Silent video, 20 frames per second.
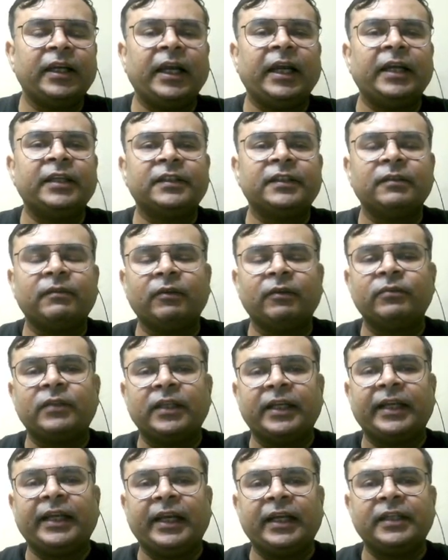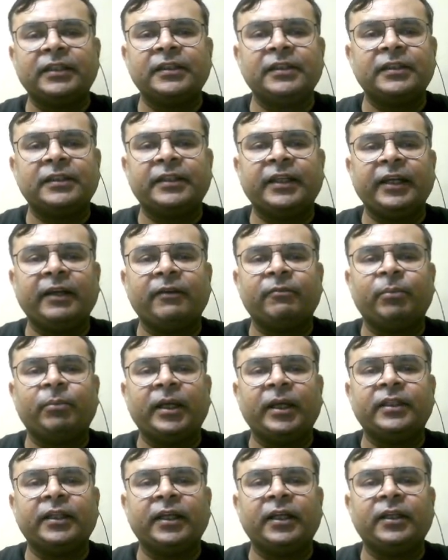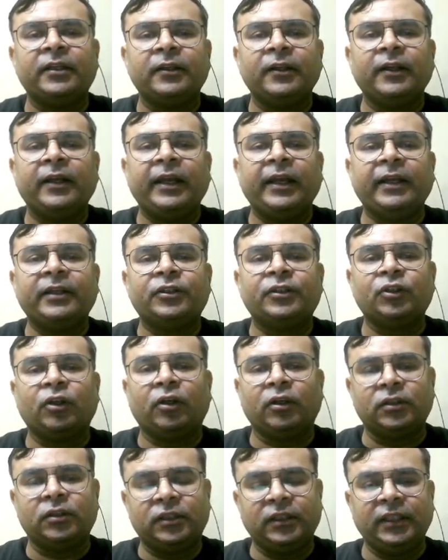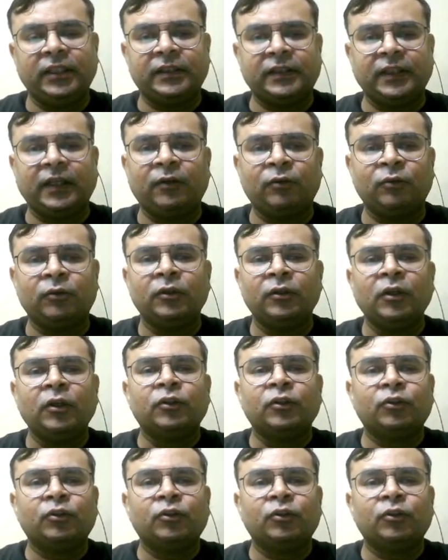And some of the gas escaped by the exhaust, yes or no?